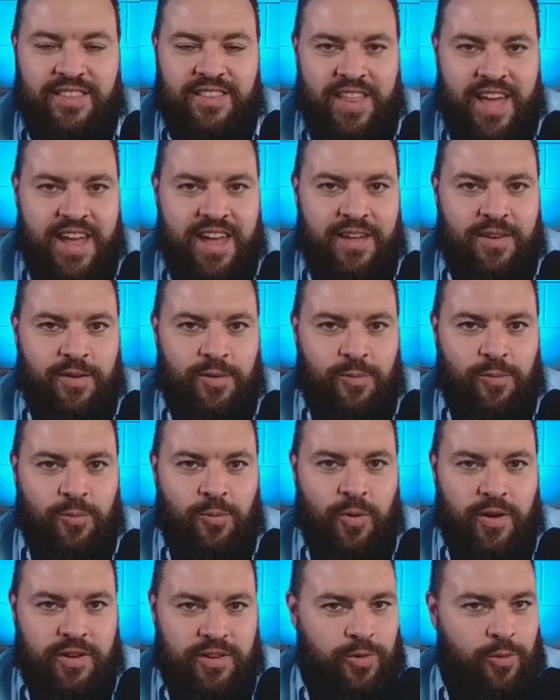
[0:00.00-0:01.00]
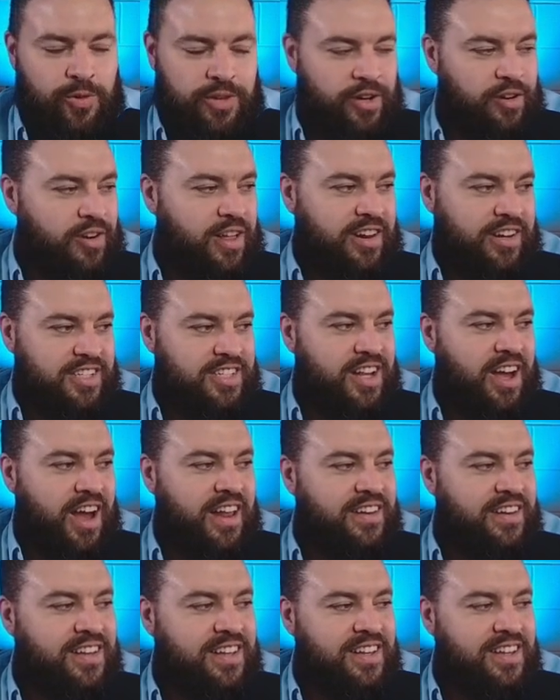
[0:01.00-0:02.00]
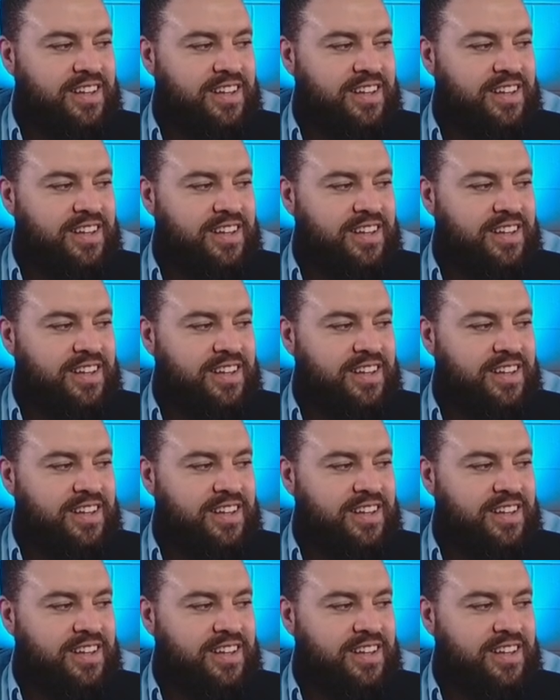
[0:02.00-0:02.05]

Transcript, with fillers: than what North Carolina's got.